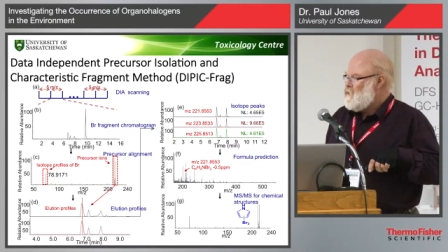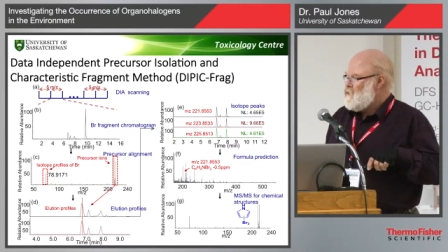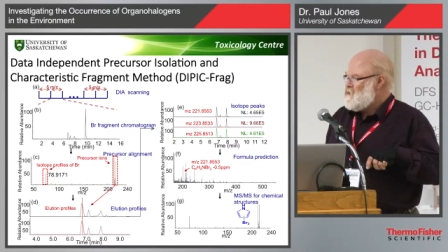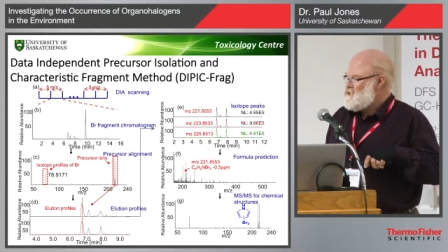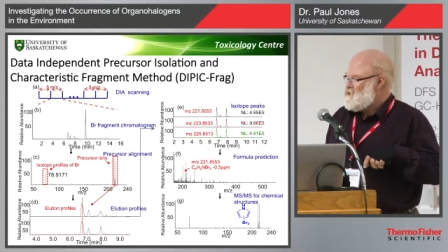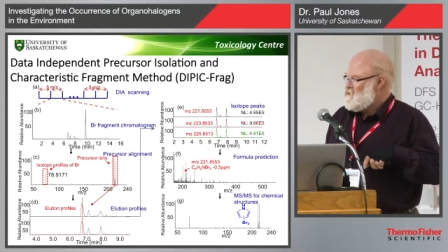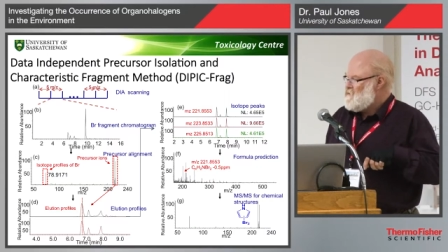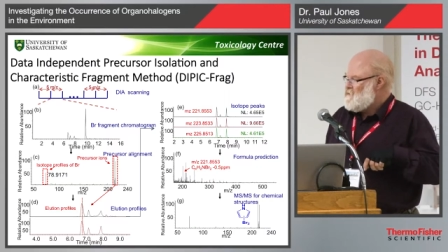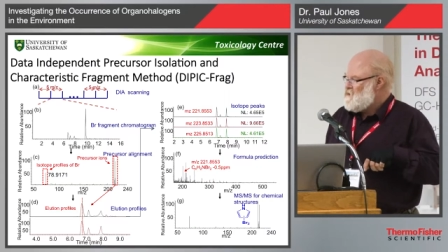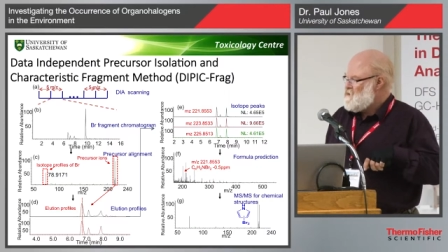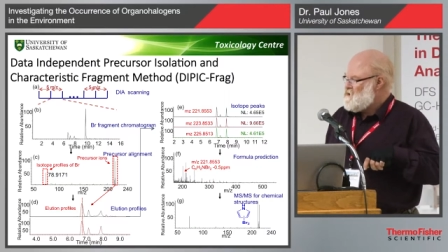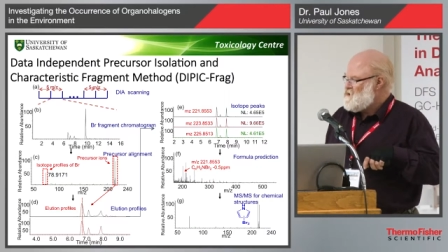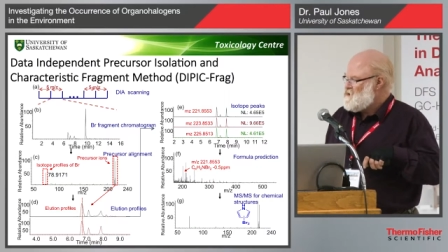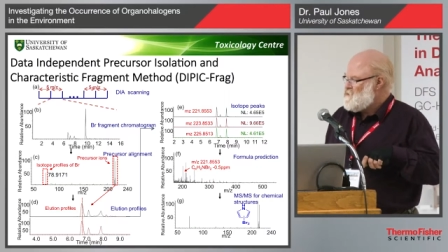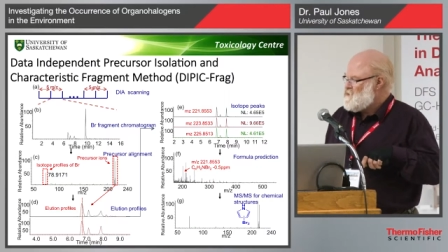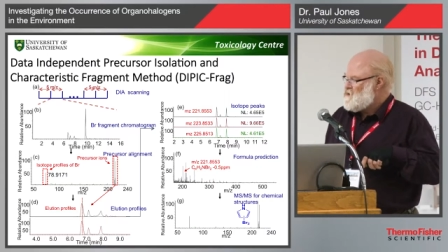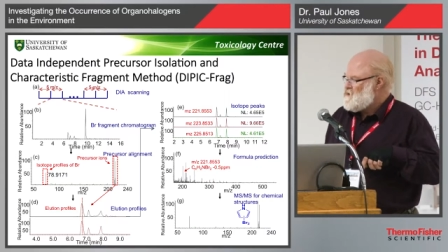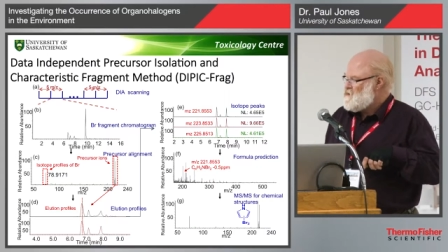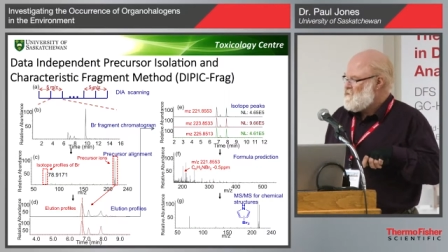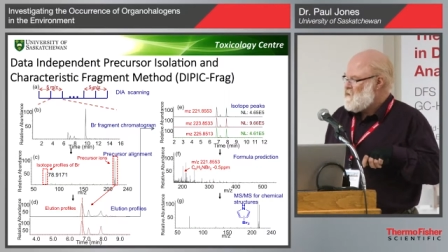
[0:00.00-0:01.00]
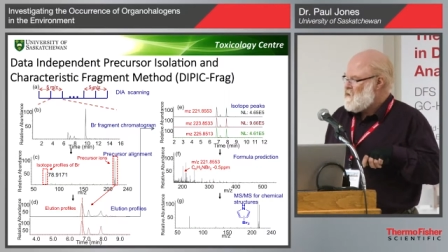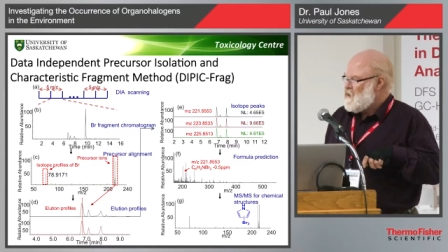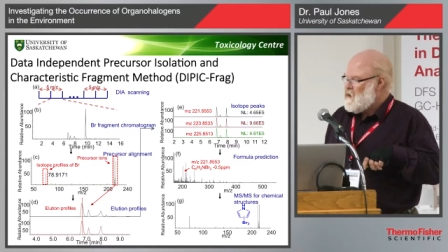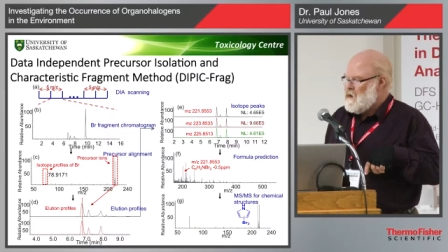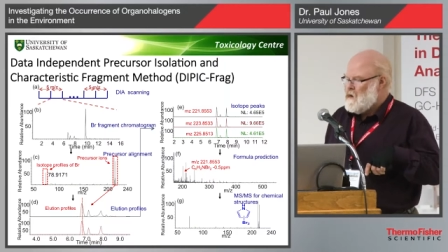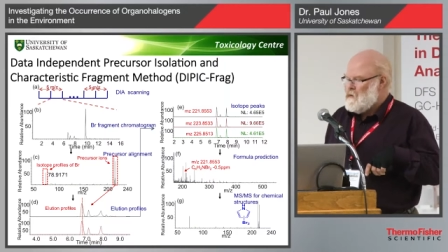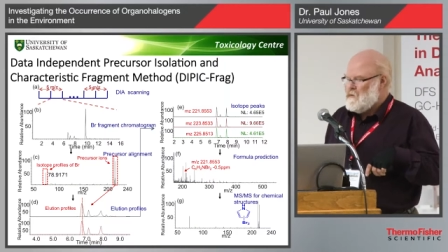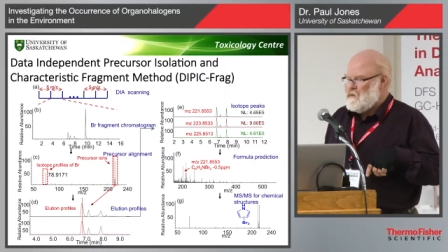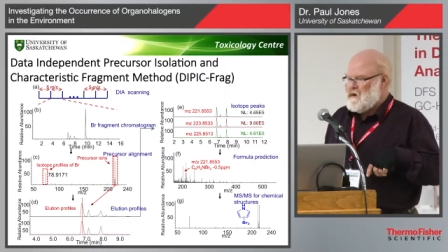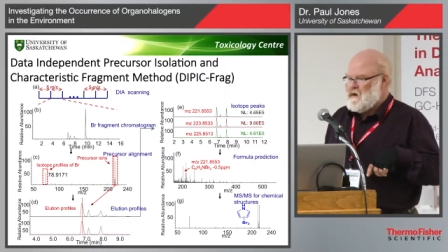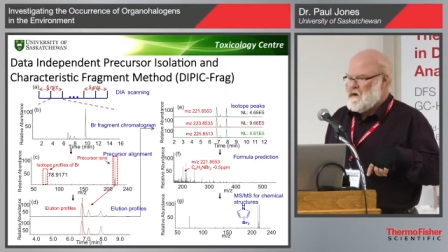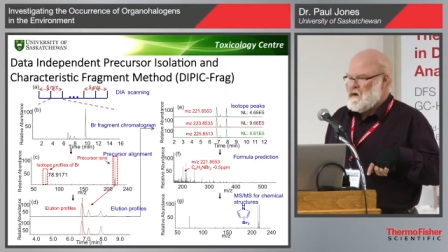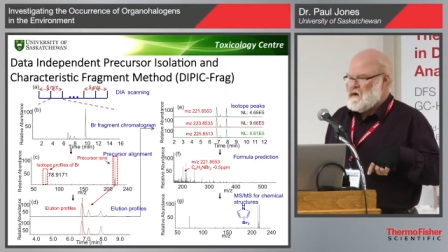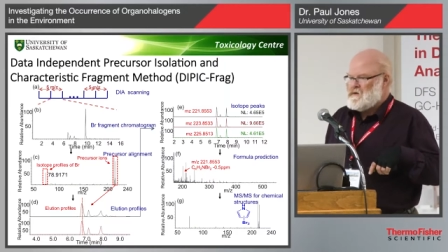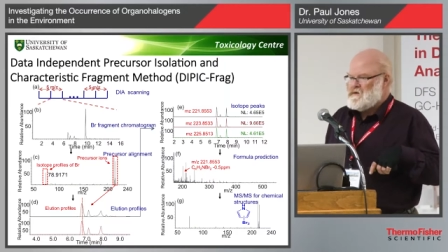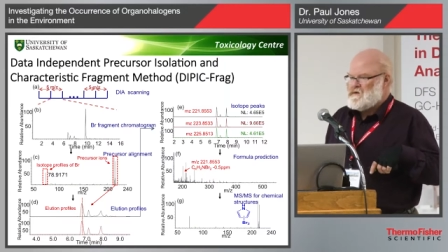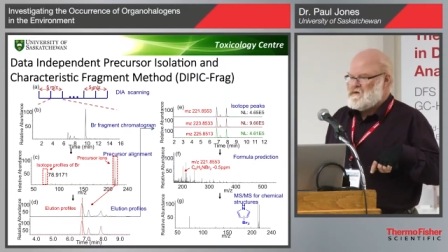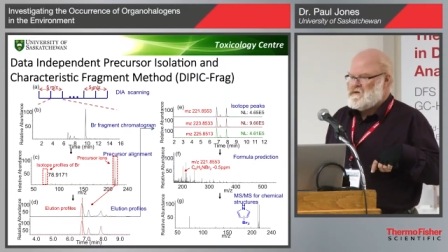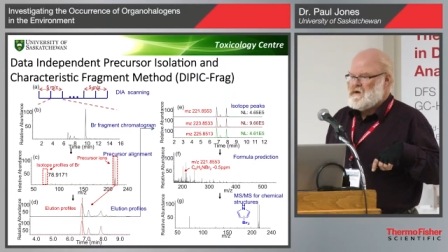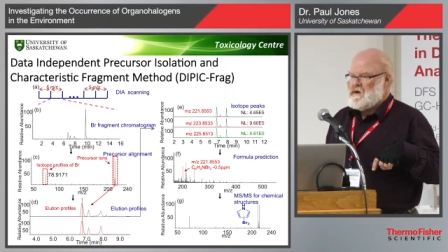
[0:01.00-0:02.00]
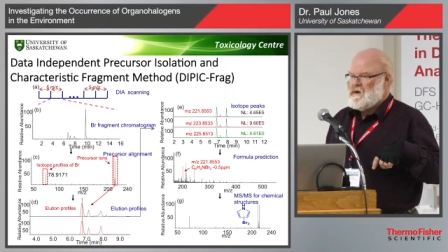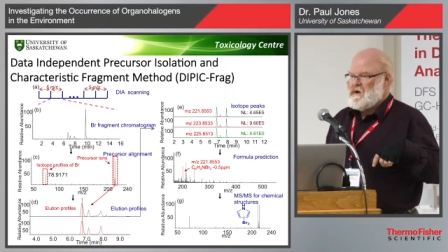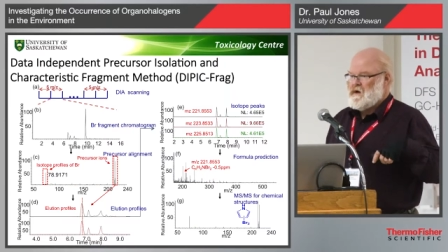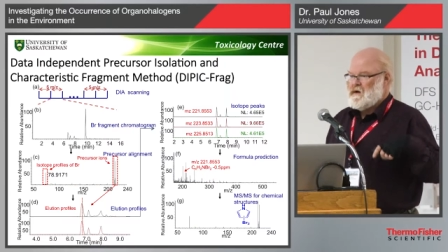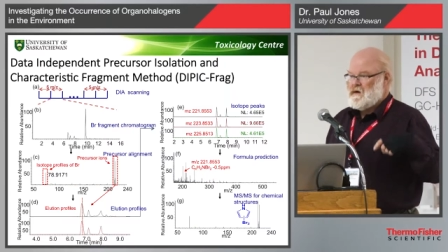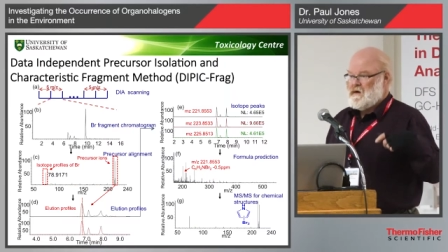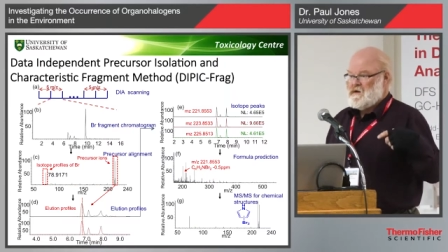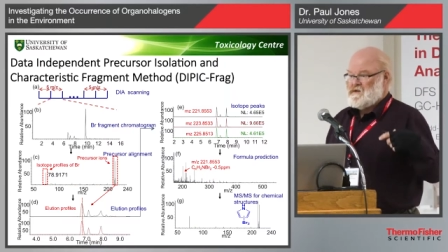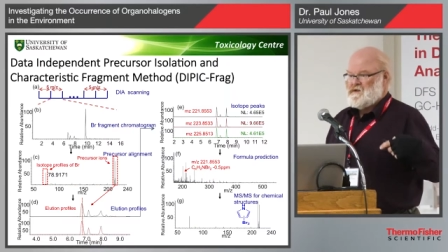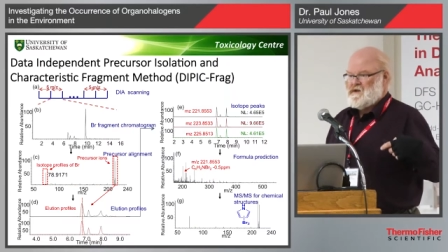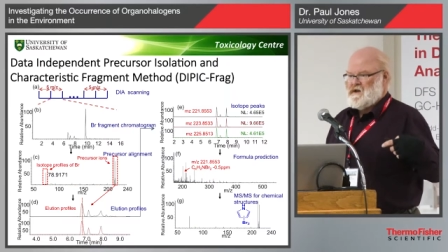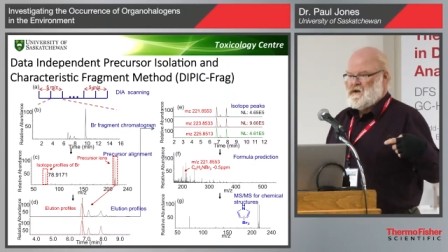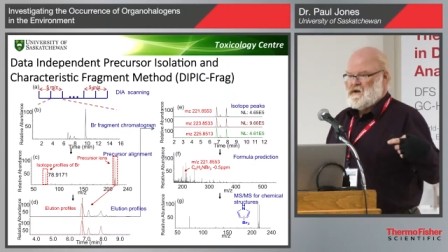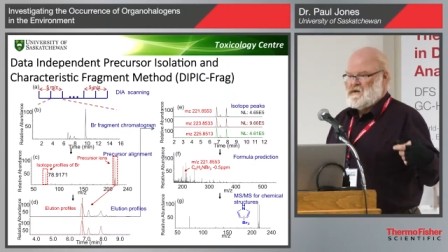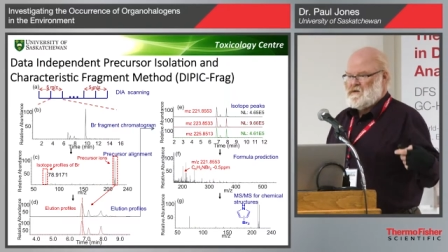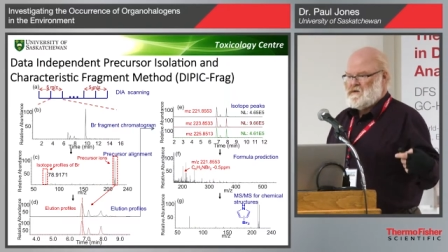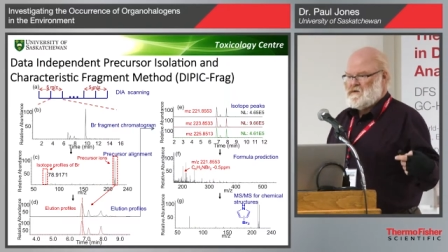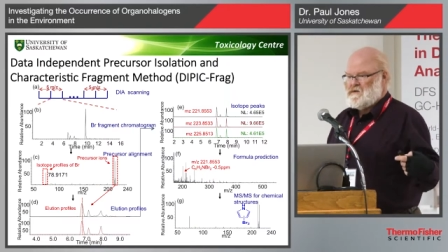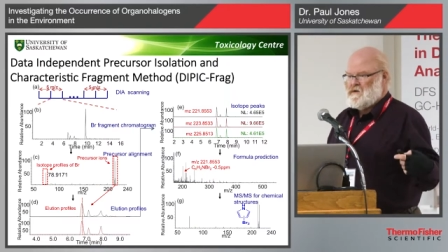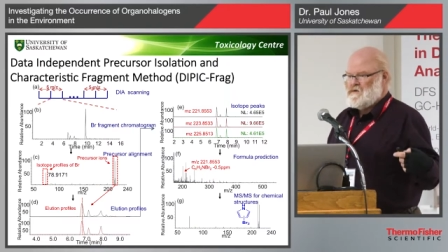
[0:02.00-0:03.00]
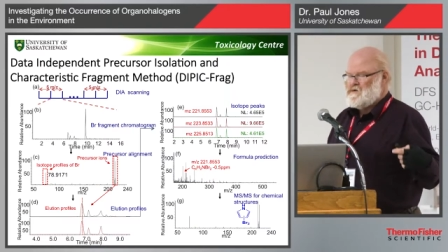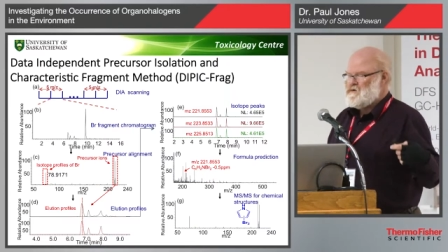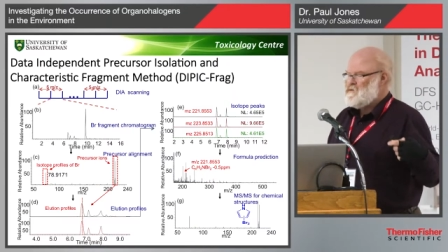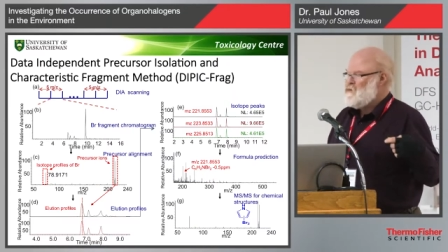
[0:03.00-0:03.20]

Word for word: which of these specific compounds uh, contains those